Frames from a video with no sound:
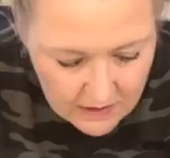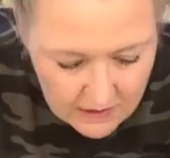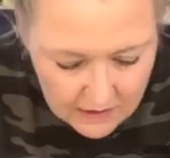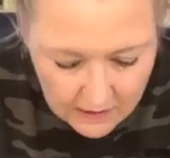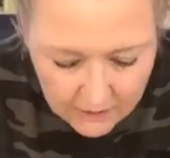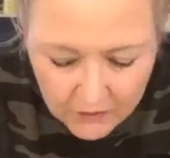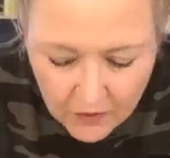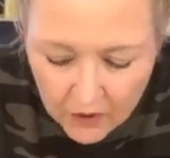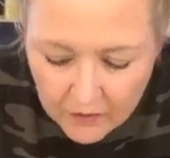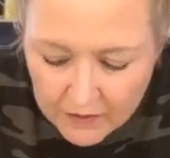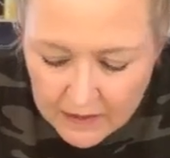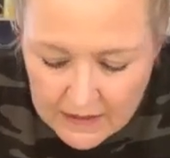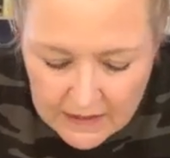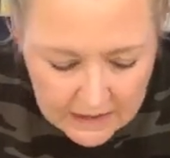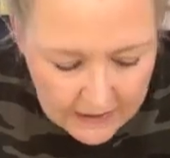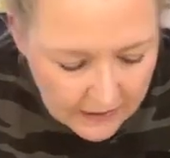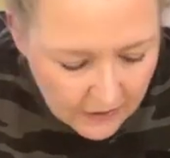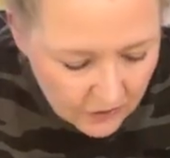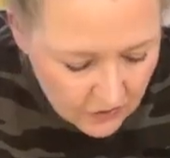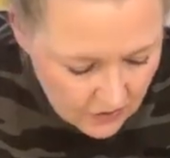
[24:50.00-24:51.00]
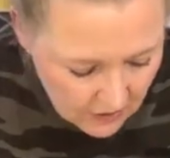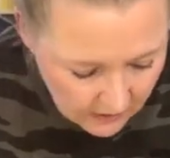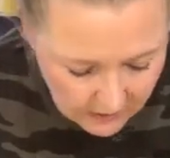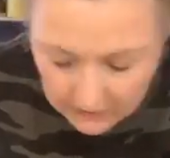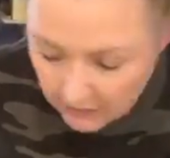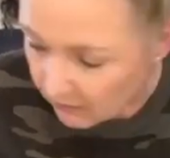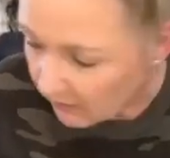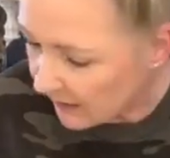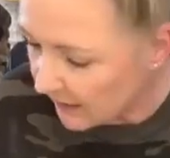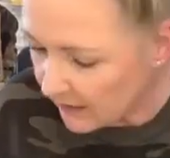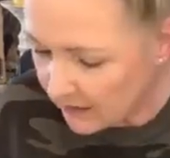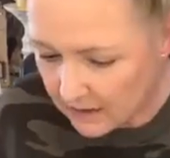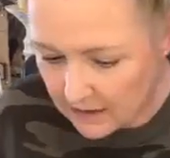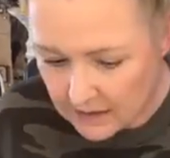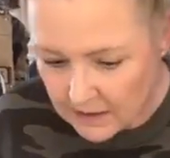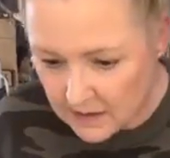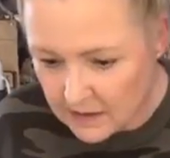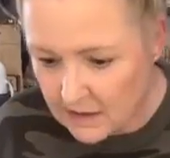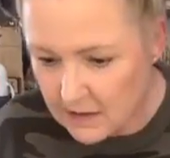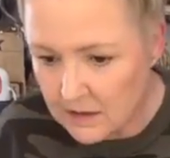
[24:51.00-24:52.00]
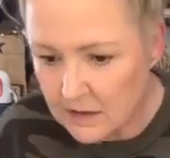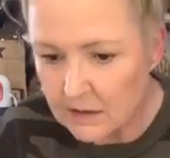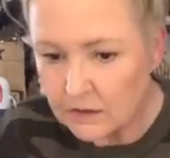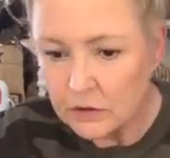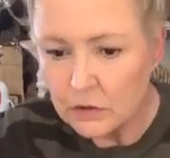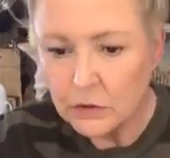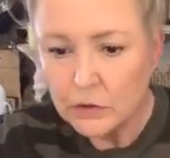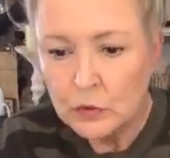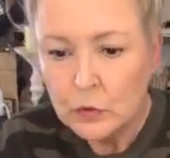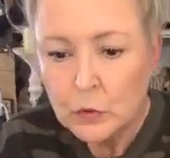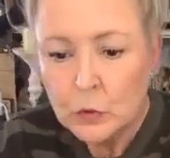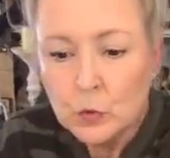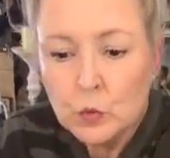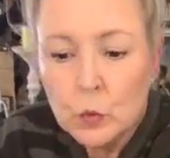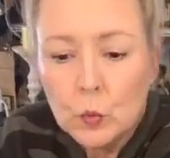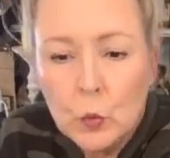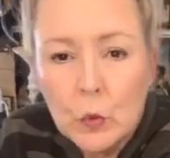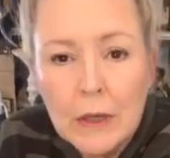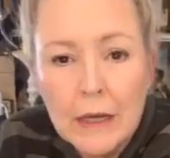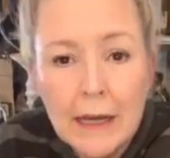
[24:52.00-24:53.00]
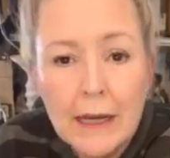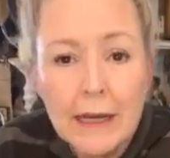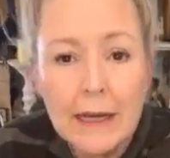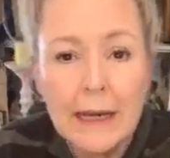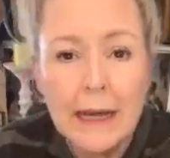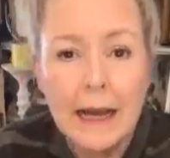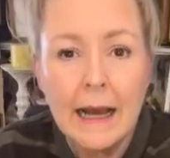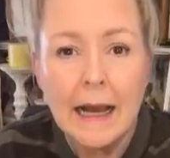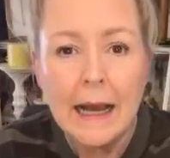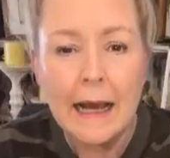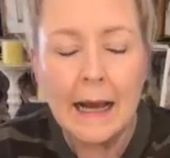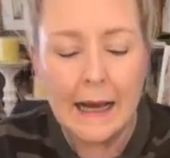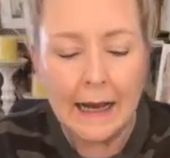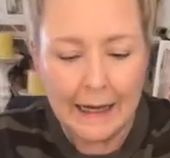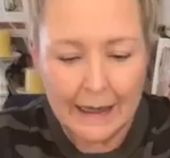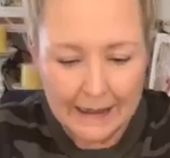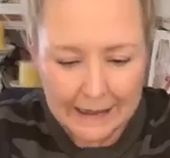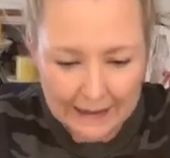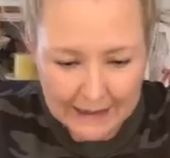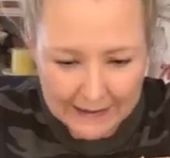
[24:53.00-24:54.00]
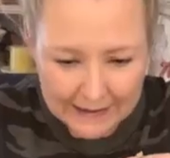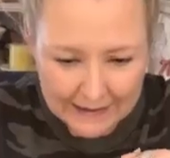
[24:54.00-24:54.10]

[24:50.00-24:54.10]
just love all these layers on here like this. Ooh la la.